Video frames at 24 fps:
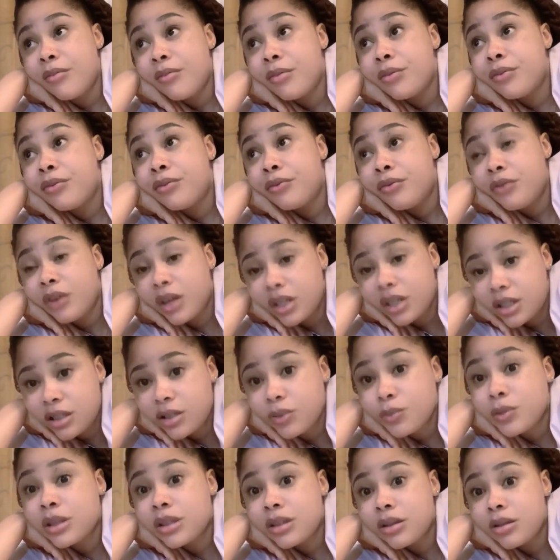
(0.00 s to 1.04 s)
I have been
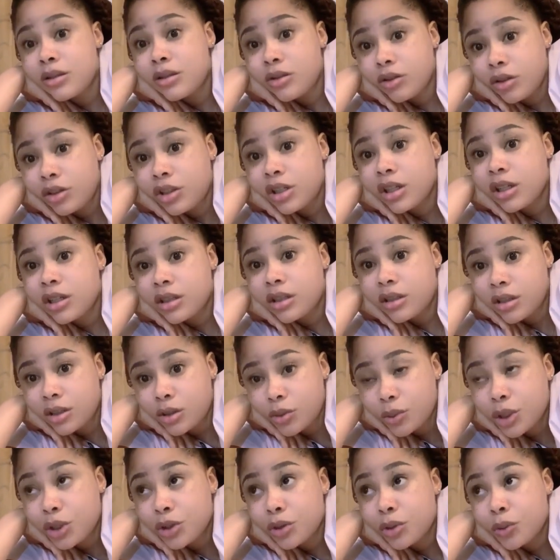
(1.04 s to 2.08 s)
faced with such a
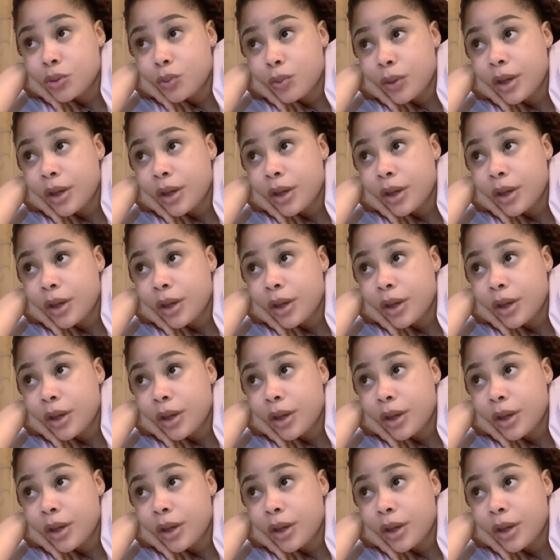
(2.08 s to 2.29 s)
situation